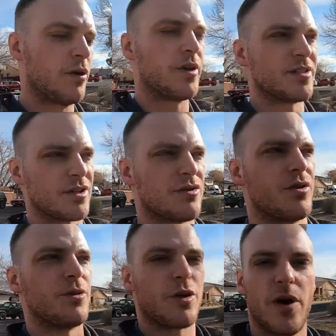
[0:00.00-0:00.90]
it's
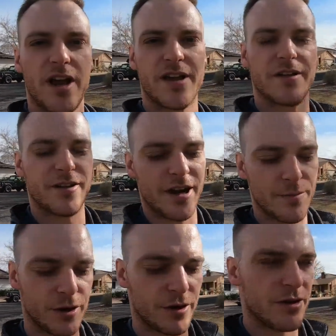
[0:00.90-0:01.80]
extremely quiet here in the
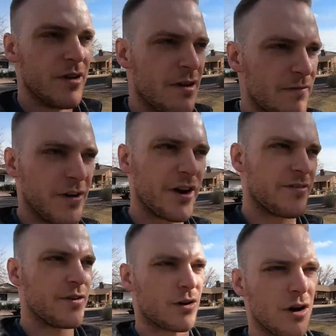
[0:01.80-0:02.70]
neighborhood. Very
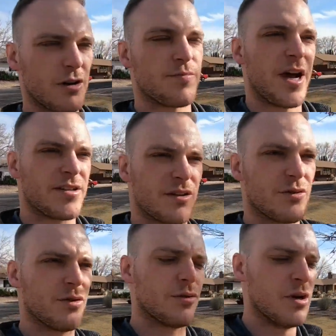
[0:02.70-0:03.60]
few cars passing
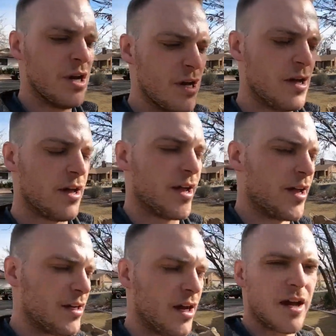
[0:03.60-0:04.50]
through,
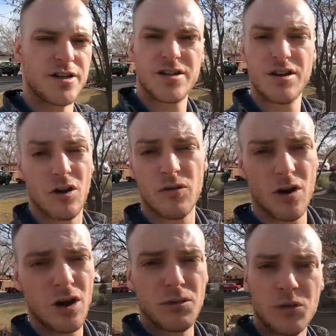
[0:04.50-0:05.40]
and just an
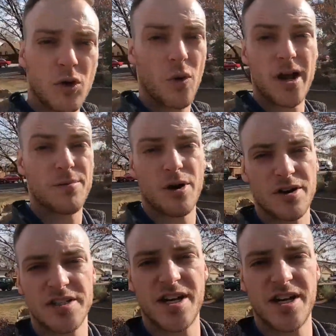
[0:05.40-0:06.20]
overall quiet part of